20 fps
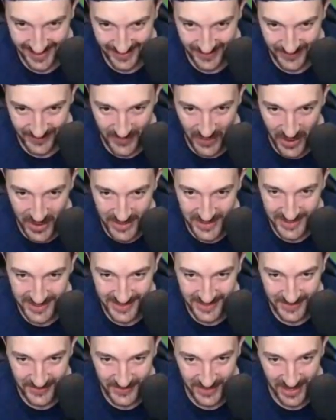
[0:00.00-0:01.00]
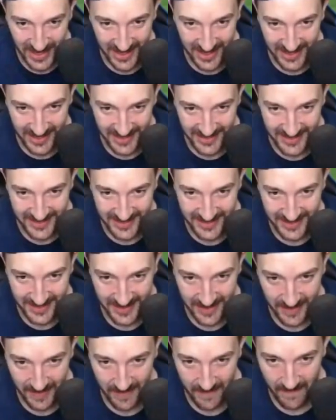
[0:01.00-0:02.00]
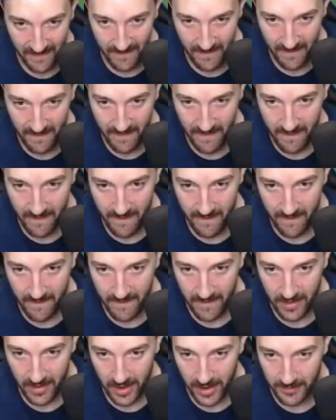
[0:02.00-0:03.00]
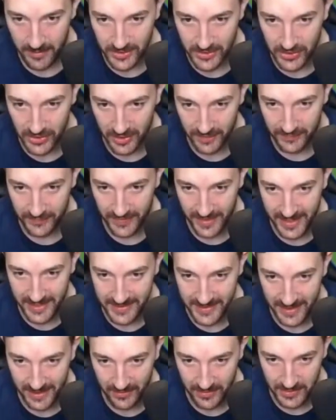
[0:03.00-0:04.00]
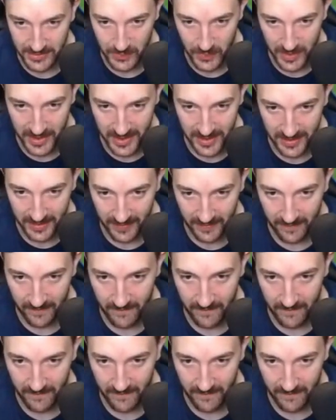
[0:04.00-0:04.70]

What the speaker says: versions of cards. I'm going to try finesse here on his weak.